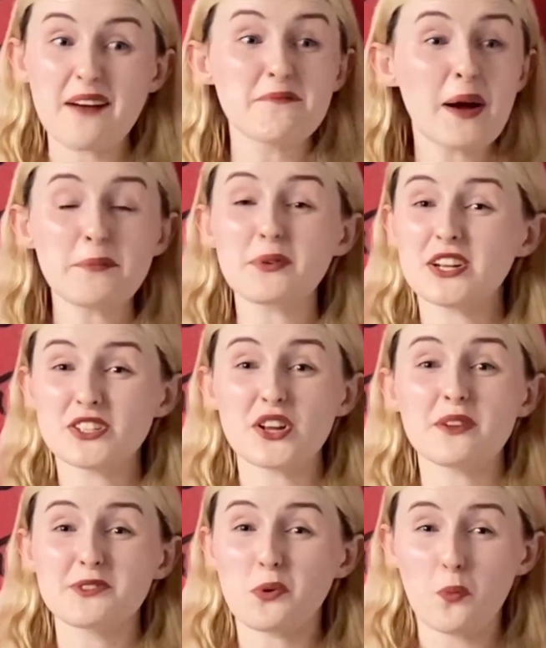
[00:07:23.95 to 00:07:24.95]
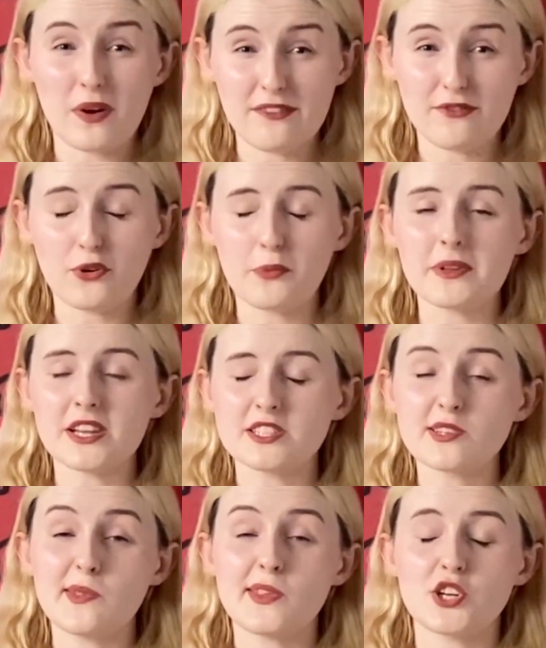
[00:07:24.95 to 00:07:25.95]
My money's on him to win Formula 2
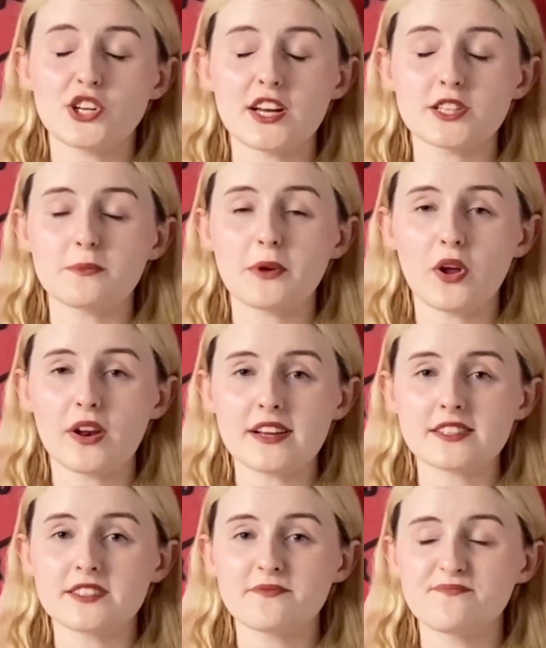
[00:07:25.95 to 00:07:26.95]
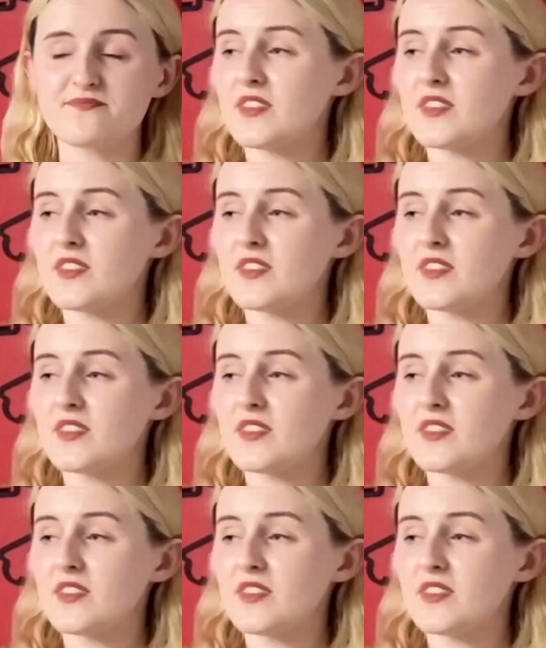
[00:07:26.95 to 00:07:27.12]
this year, to be honest.